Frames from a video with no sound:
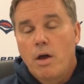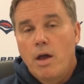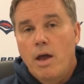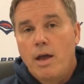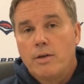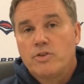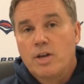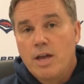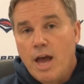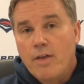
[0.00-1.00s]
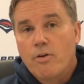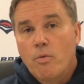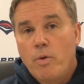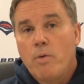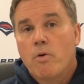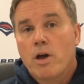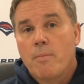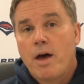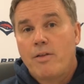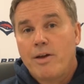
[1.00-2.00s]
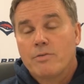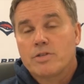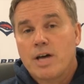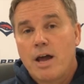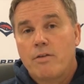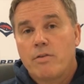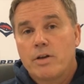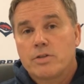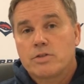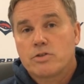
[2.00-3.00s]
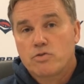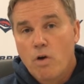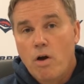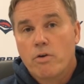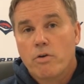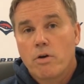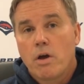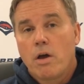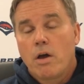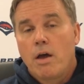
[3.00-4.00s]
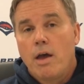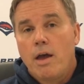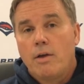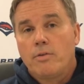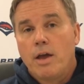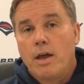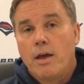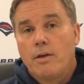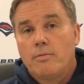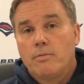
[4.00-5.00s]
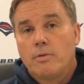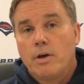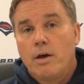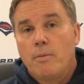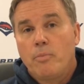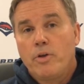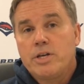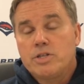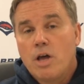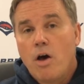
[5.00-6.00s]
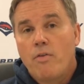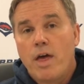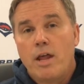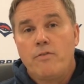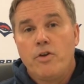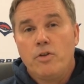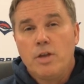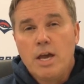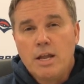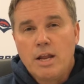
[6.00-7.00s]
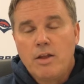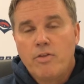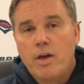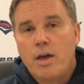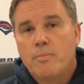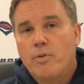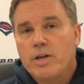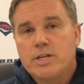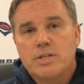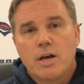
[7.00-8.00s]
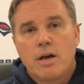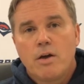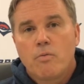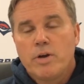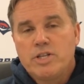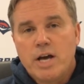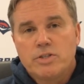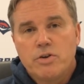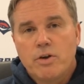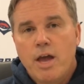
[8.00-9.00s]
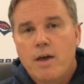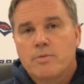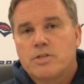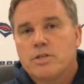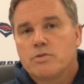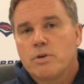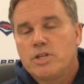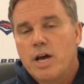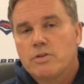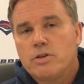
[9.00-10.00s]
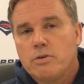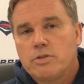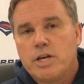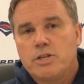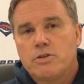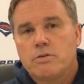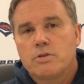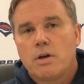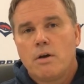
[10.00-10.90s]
And together we will come out of the other side of this stronger. And please know that if you need anything, please reach out to your campuses, reach out to your teachers.